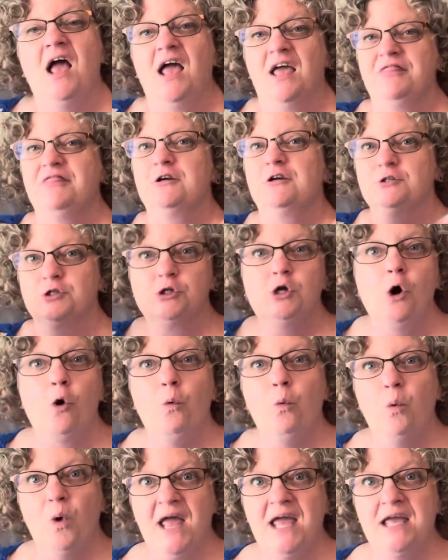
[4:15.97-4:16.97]
there's no
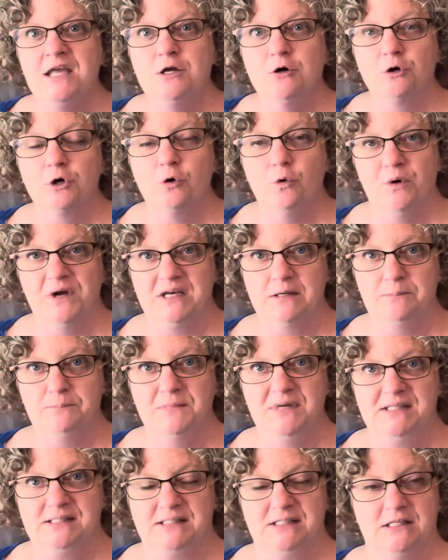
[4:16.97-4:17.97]
way you're going to
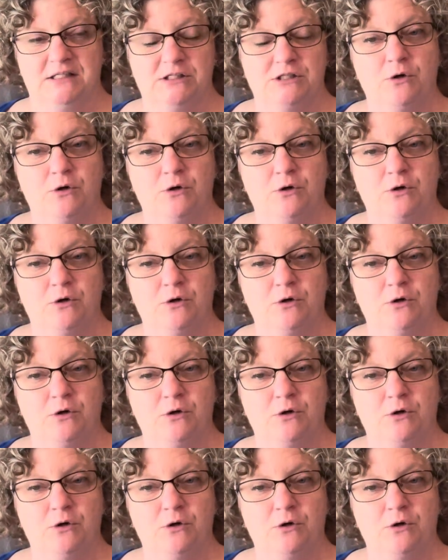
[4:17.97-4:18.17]
miss it.